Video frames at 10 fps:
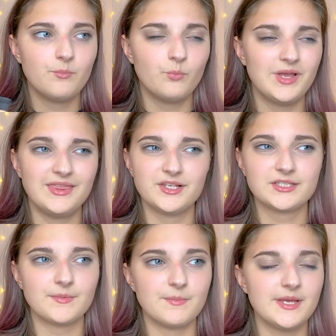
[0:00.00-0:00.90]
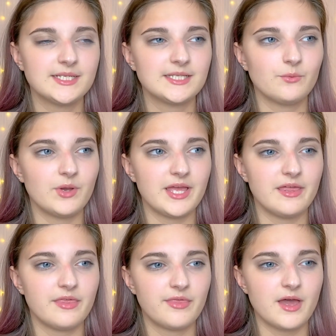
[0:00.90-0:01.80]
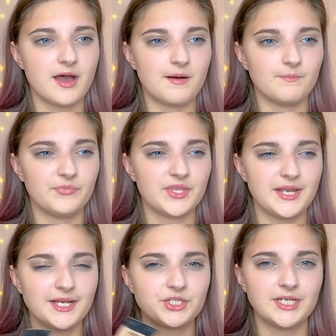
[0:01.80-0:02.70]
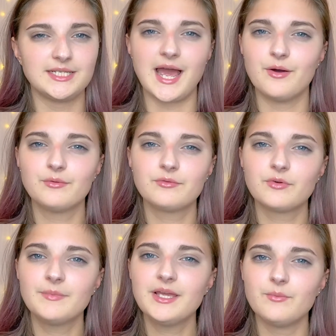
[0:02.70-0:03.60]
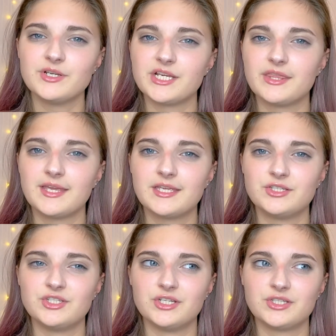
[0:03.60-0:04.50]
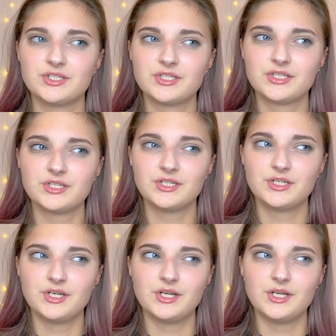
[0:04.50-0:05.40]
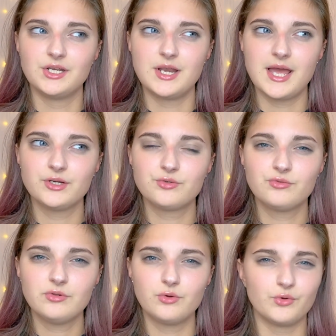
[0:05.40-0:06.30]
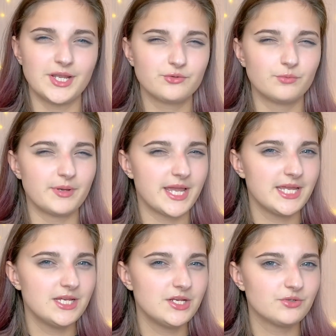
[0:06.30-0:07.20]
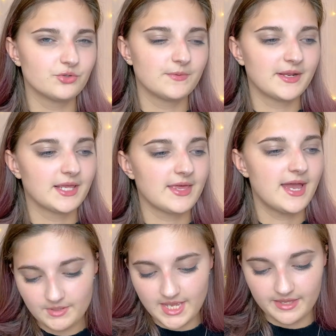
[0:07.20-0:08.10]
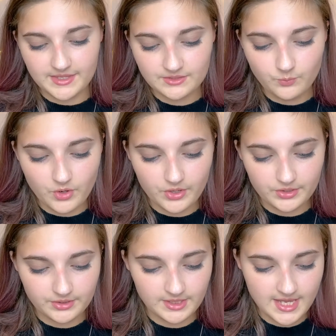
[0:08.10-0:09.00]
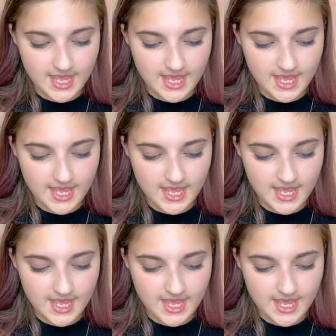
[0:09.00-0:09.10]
in the summer mix it with the next shade down from it, which I think is just Natural or Natural Beige or something like that. But yeah, this one